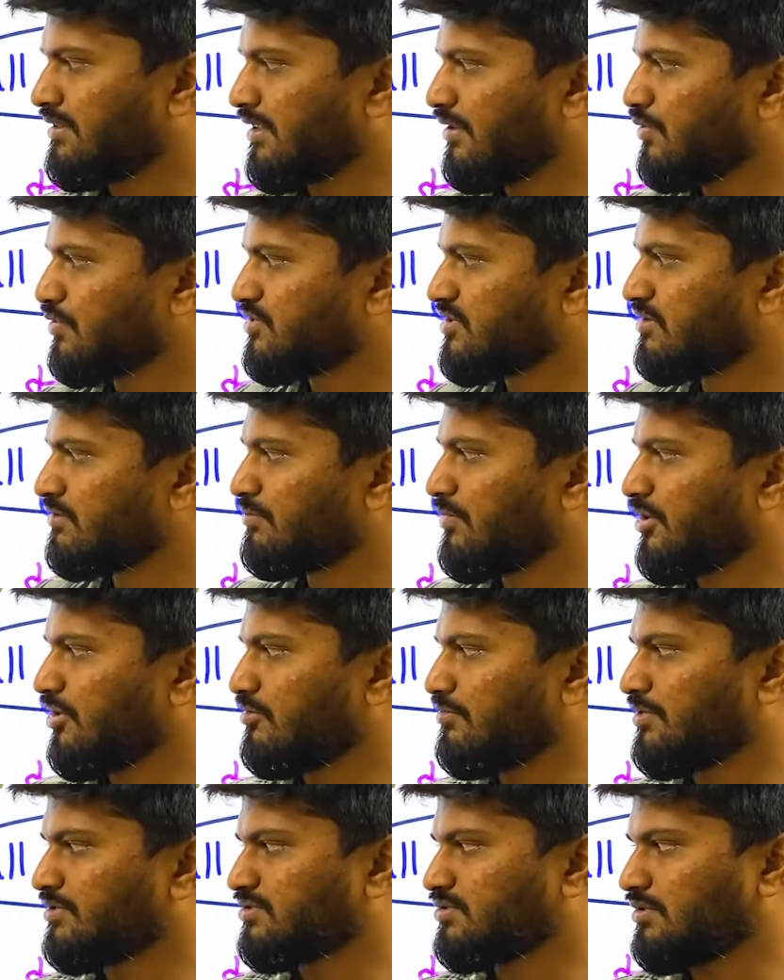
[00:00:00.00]
they are using
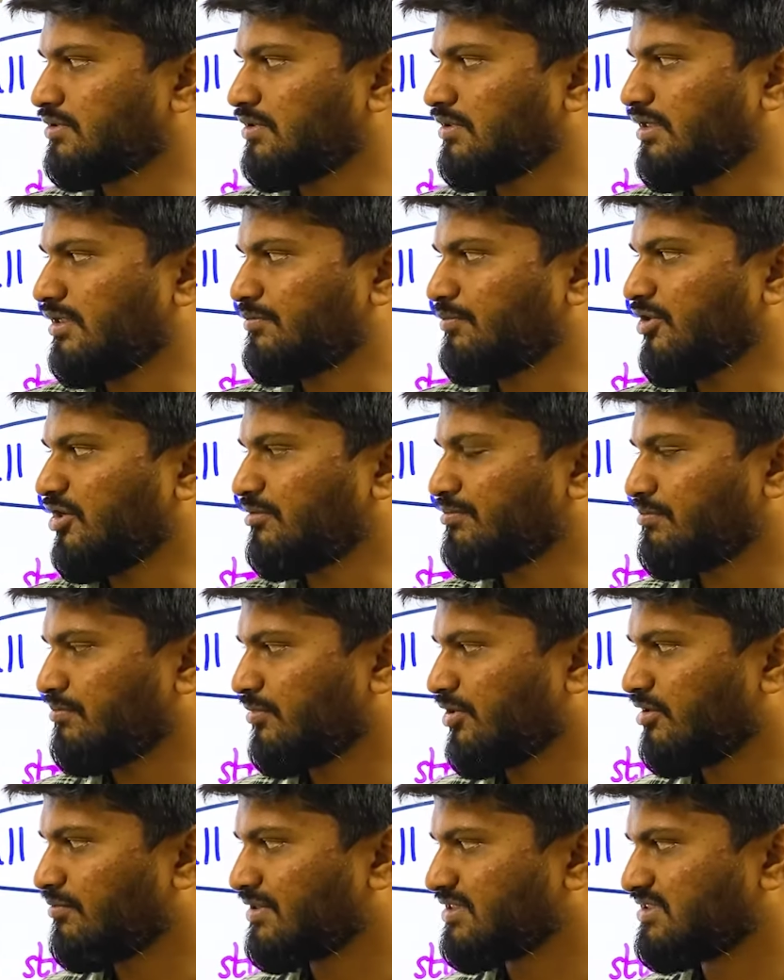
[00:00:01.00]
biomass
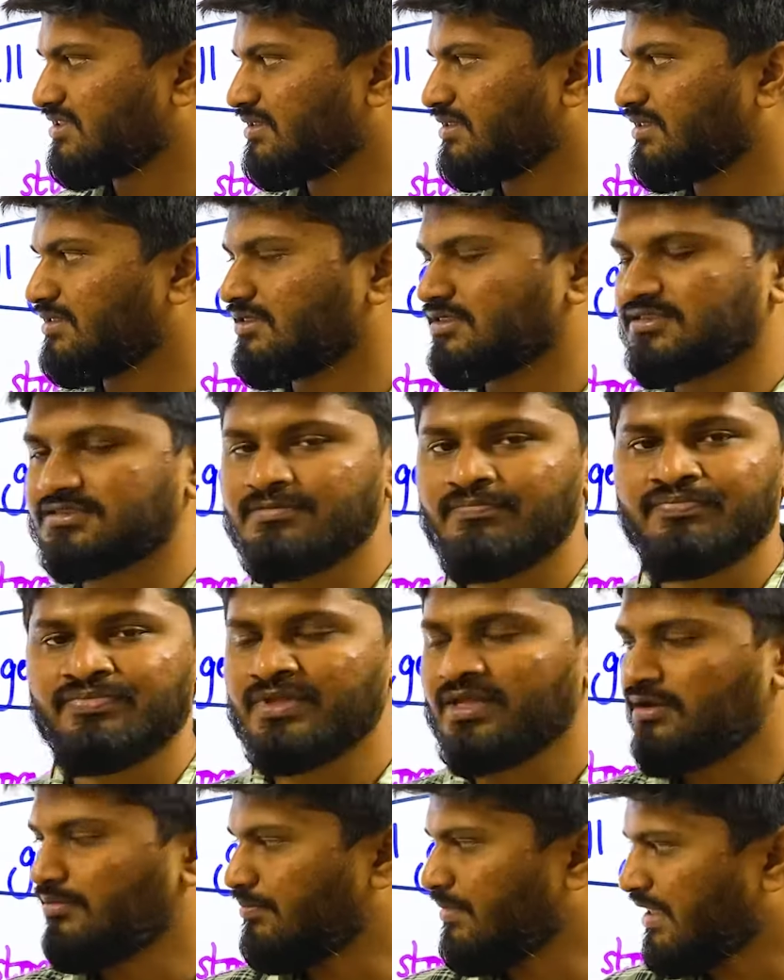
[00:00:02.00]
biomass generators,
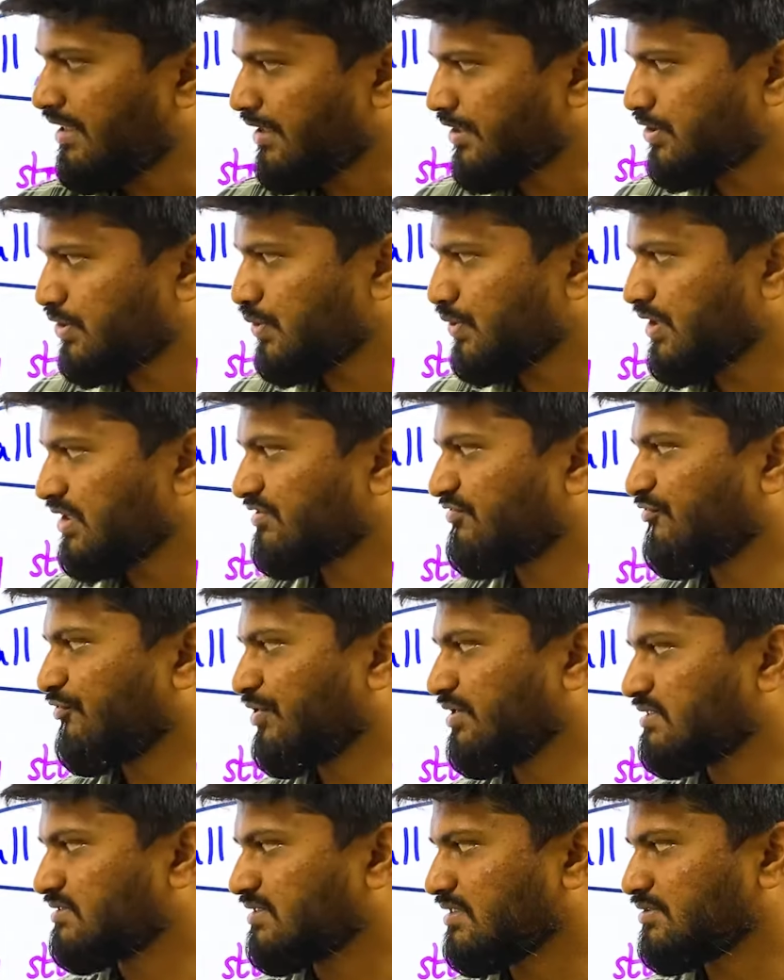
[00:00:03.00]
battery storage,
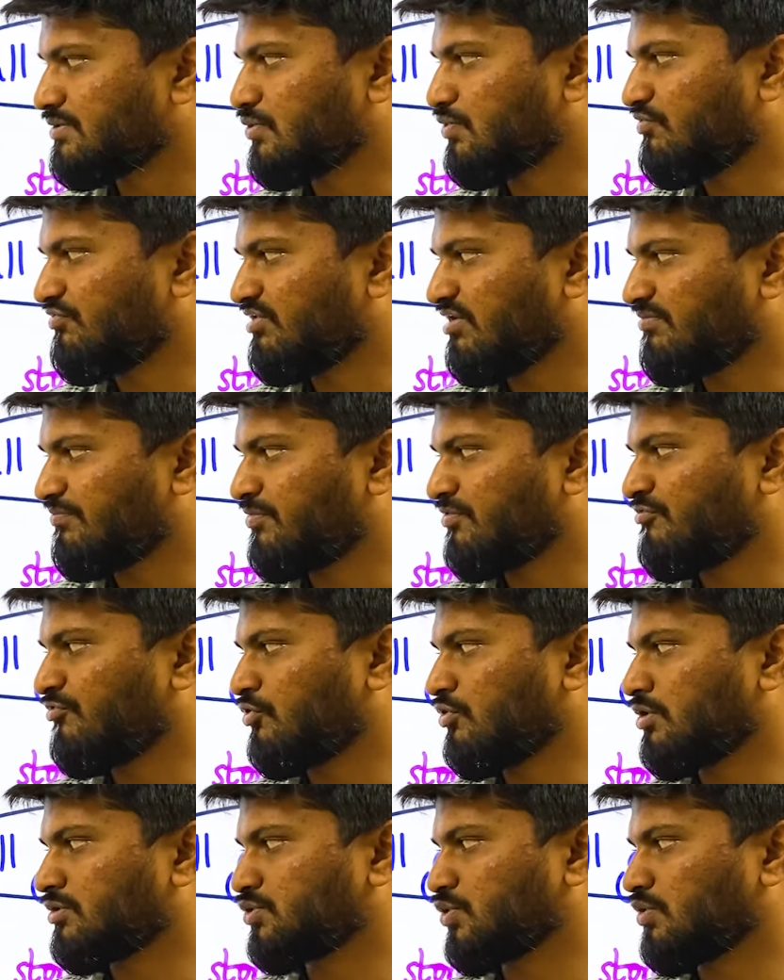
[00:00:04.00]
fuel cells, rooftop
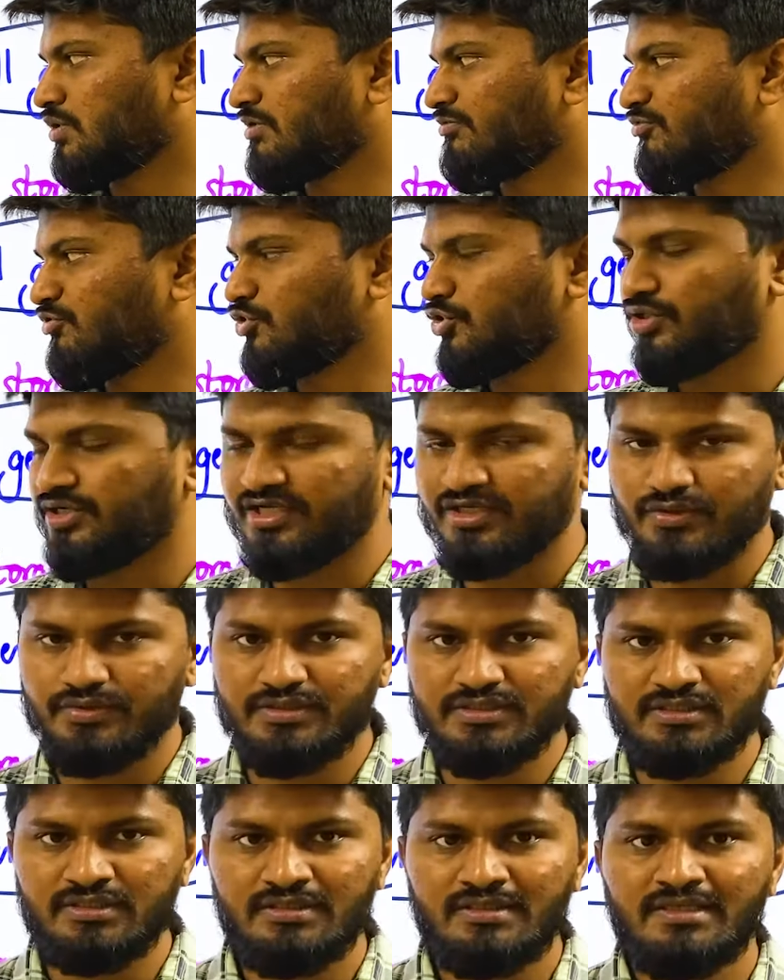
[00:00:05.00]
solar photovoltaic
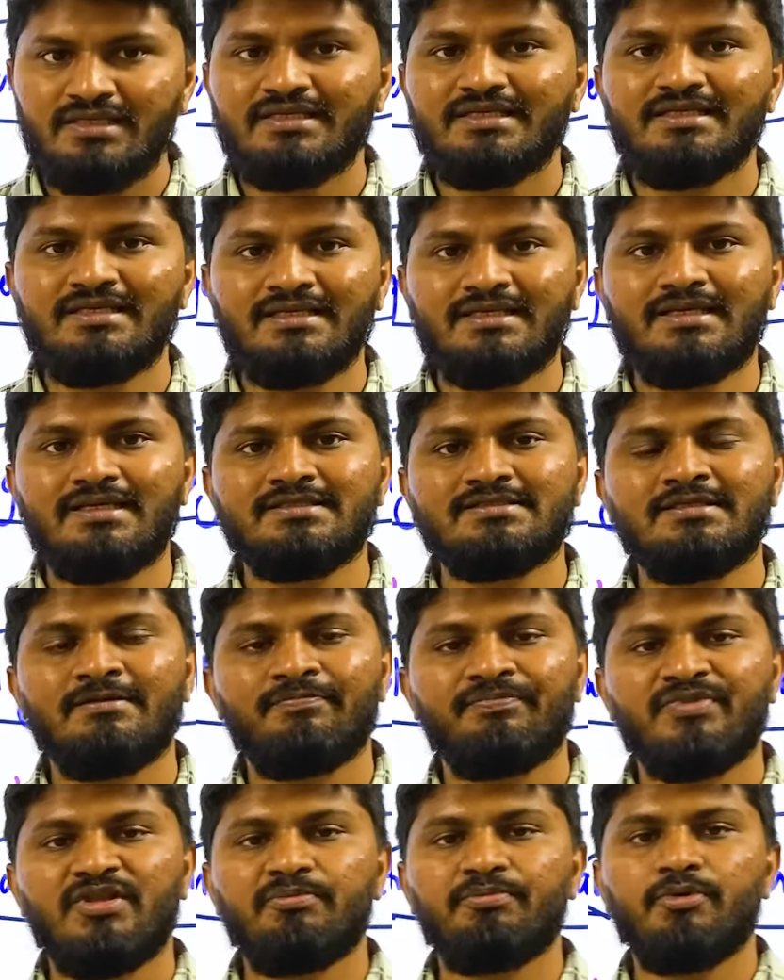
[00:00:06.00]
unit. In case
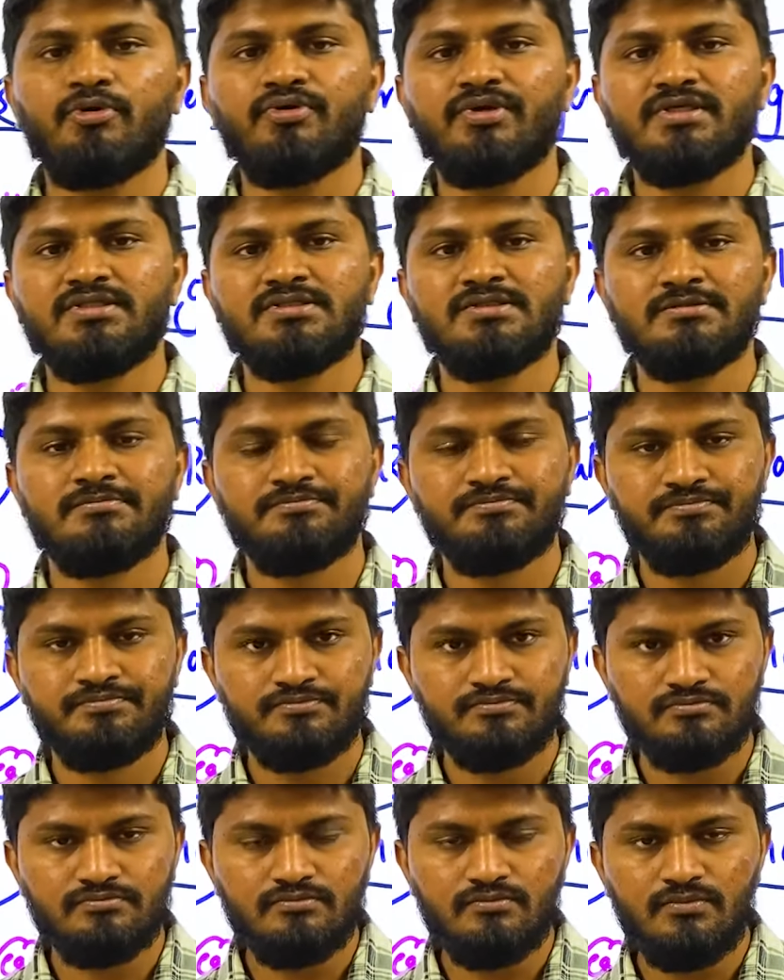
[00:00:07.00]
the power is
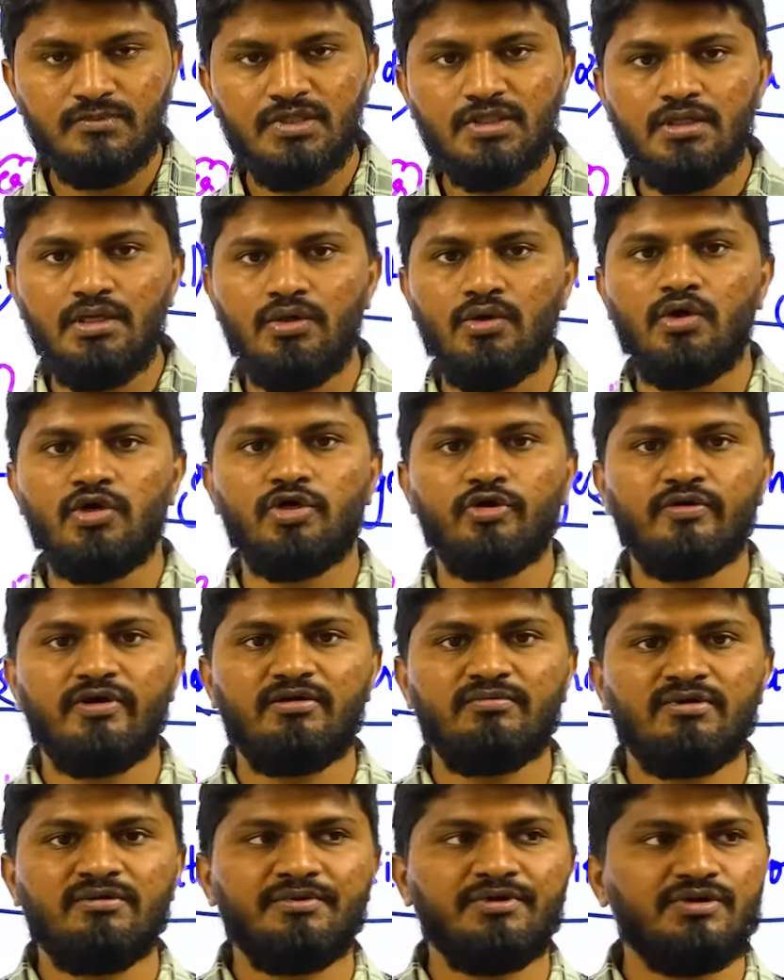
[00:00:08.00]
not
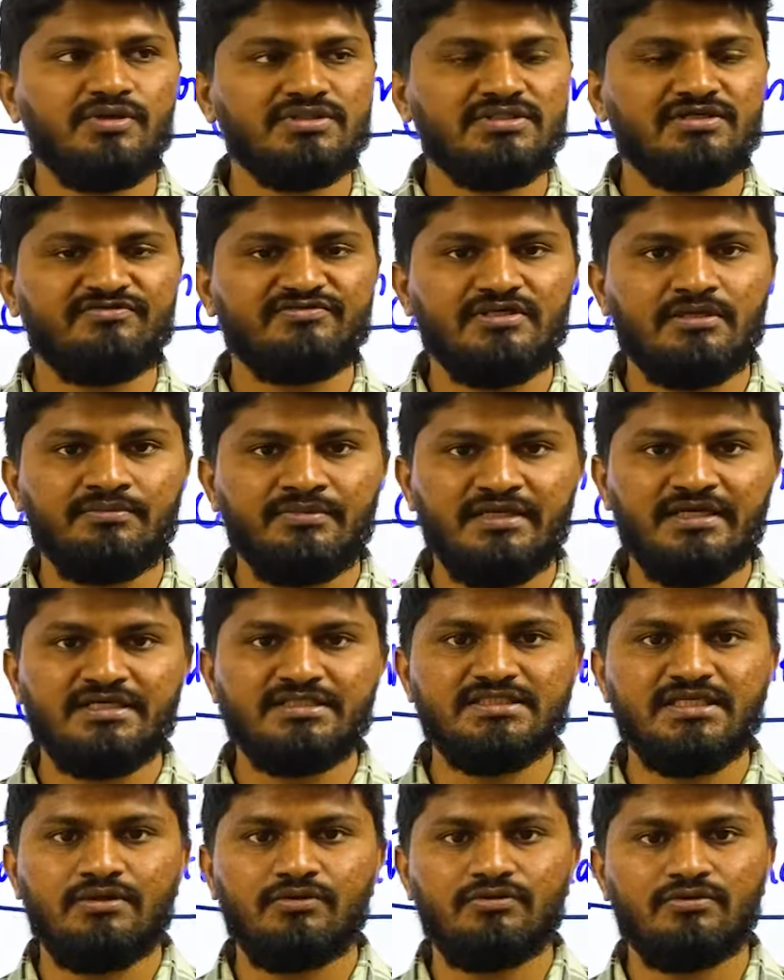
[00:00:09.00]
available because of some
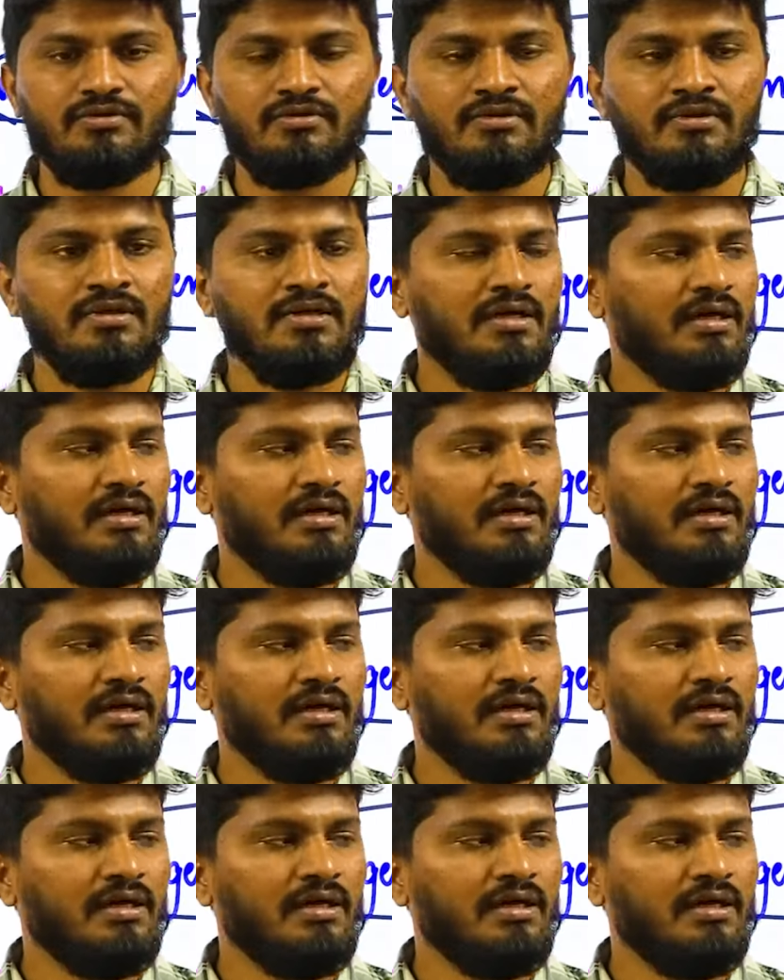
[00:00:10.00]
energy out,